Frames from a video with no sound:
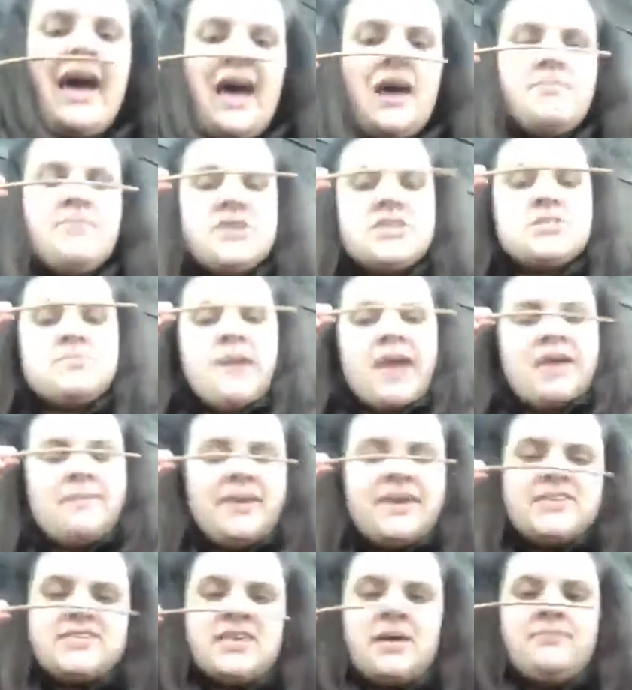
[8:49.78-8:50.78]
this may
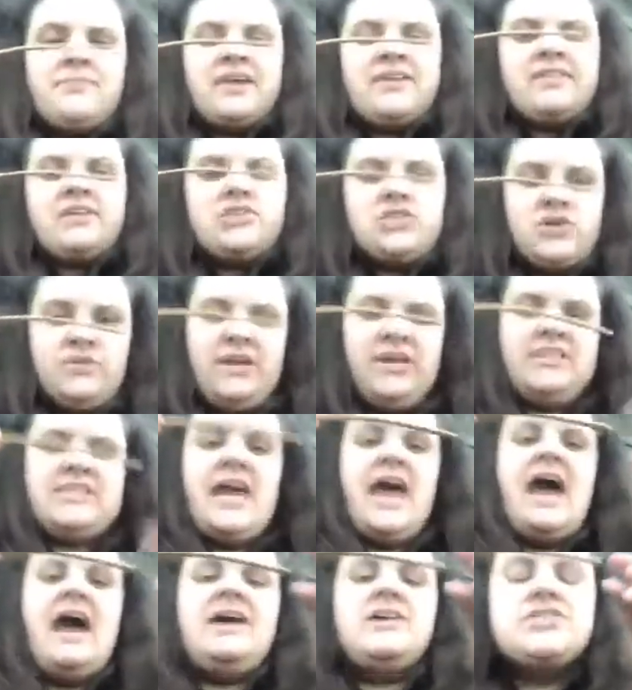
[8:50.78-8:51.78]
be something that you need
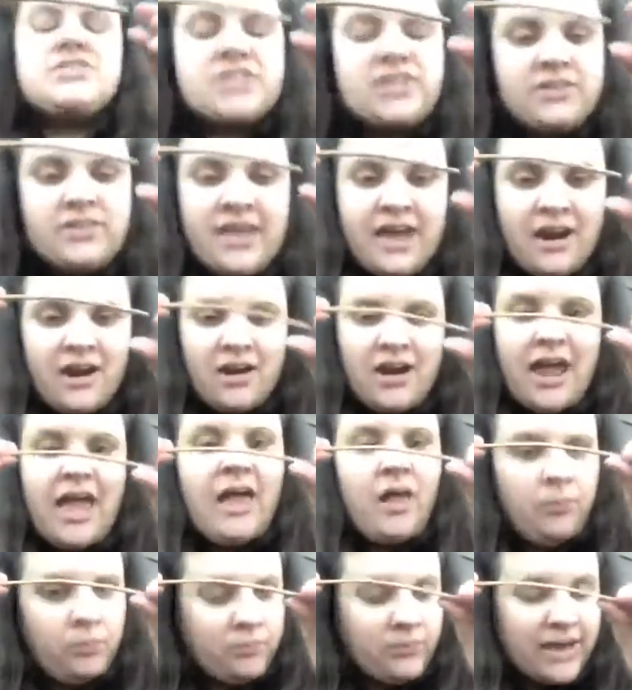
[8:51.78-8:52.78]
to ask their
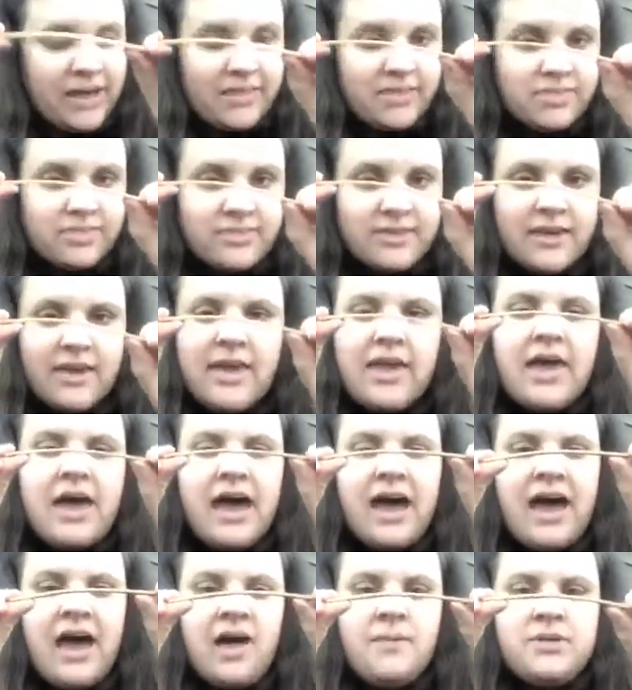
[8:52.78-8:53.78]
help with.
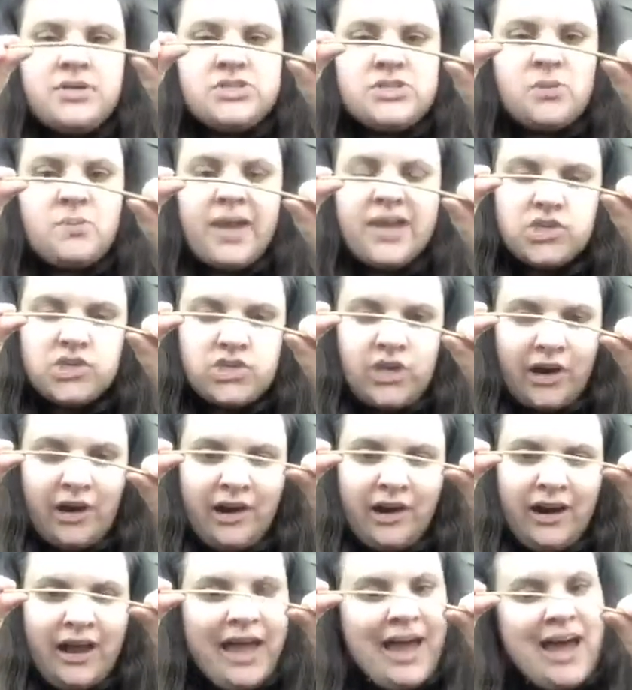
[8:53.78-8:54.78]
And so make
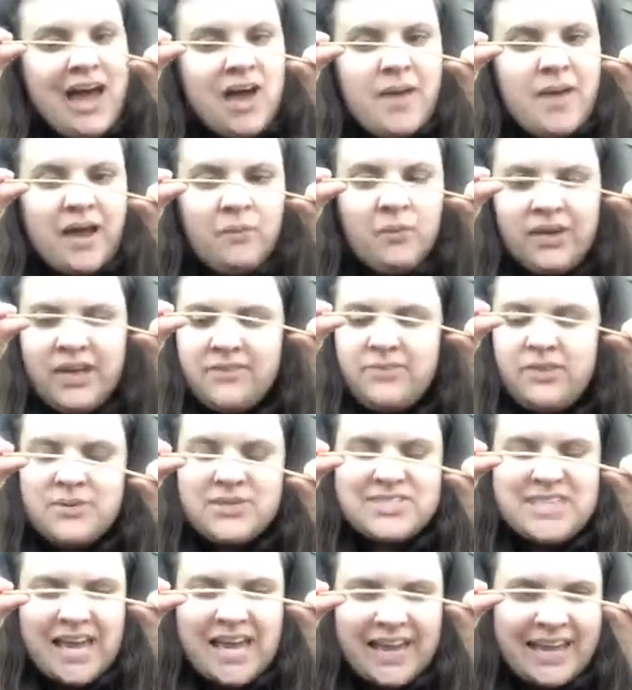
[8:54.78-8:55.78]
sure, I will give you a
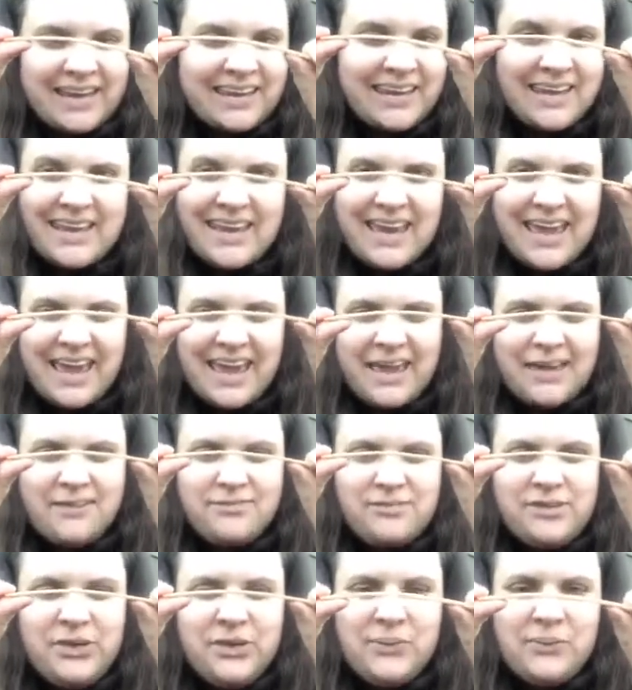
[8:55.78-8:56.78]
second,
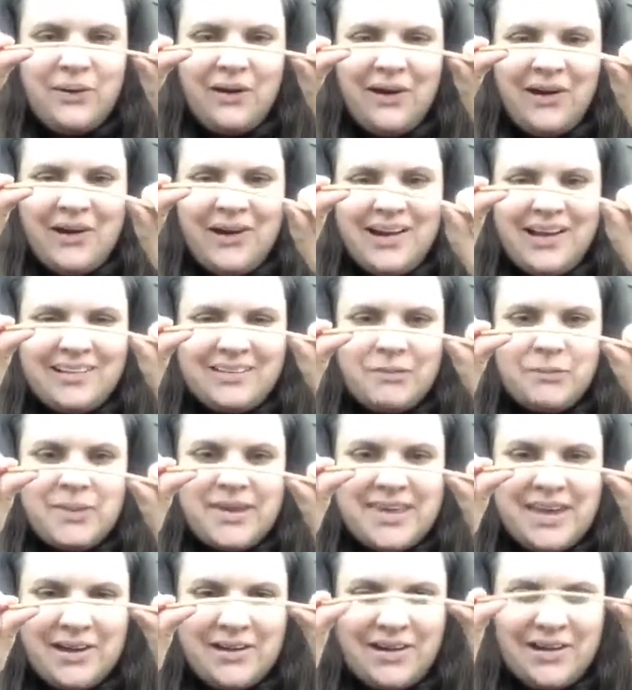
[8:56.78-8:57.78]
if you are a little
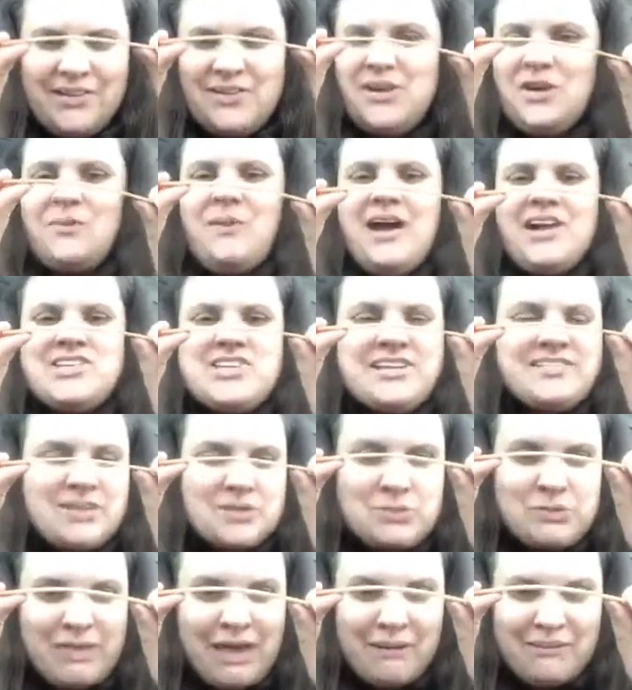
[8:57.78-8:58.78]
bit younger and you're watching
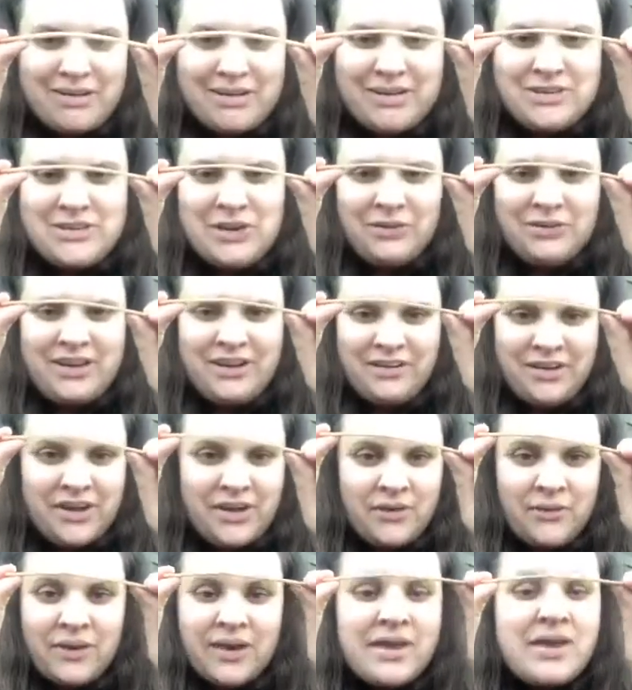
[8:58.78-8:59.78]
this without an adult near
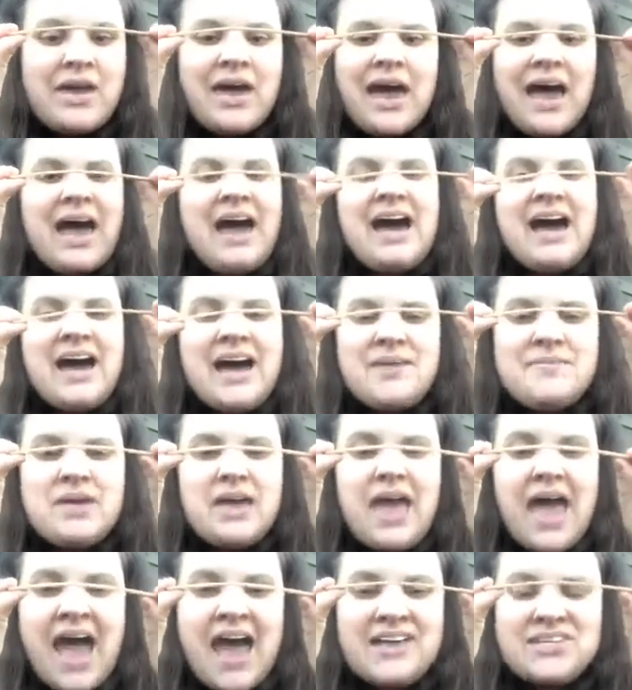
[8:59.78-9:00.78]
you,
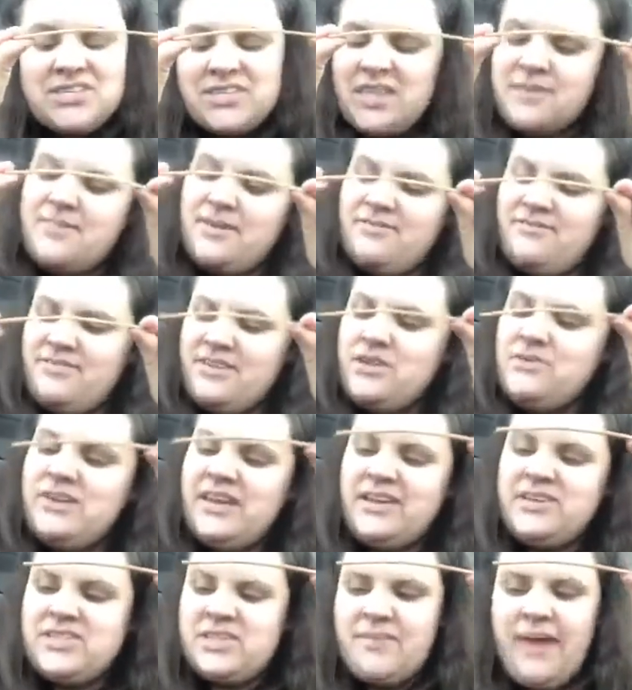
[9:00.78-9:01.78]
ask them if you
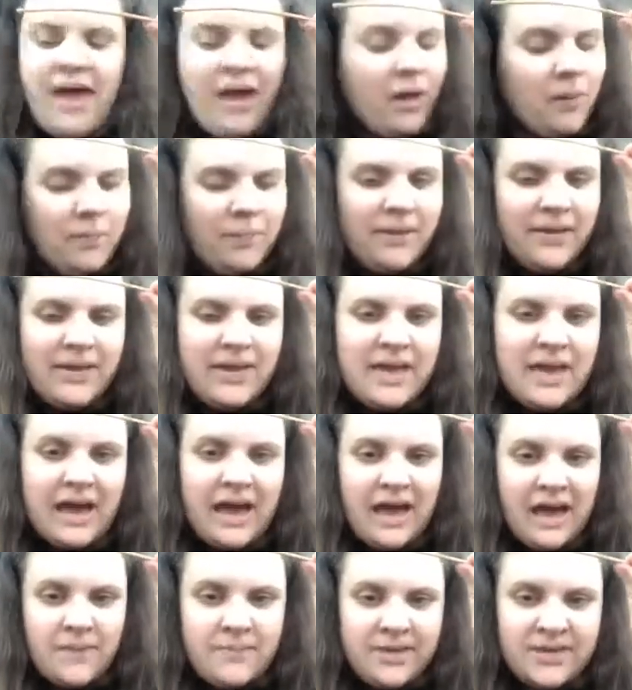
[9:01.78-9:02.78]
need some help,
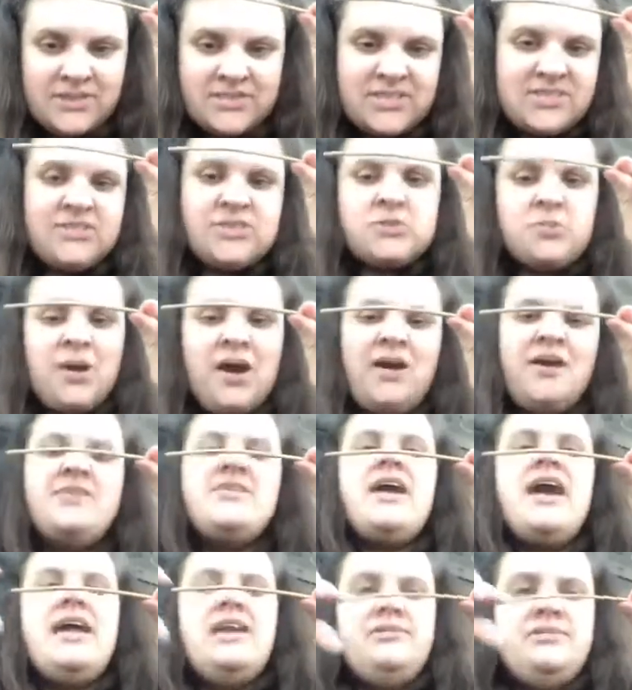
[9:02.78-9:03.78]
because this is where our
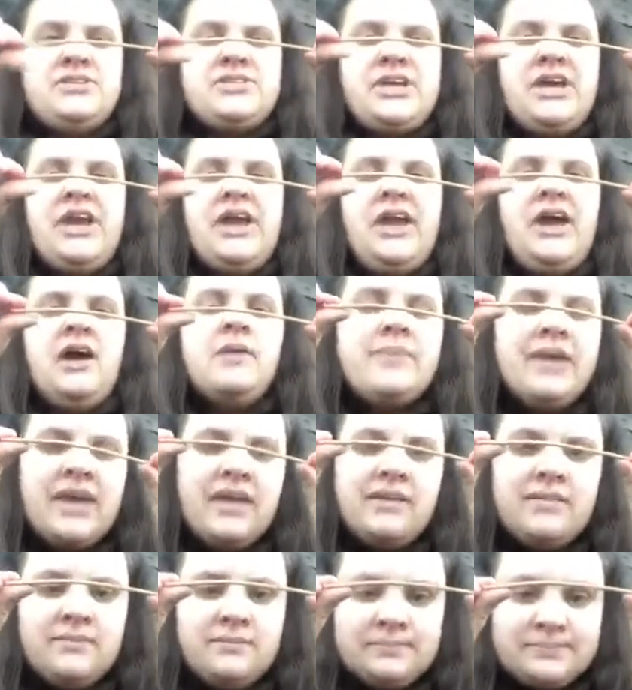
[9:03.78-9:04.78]
knife is going to come in.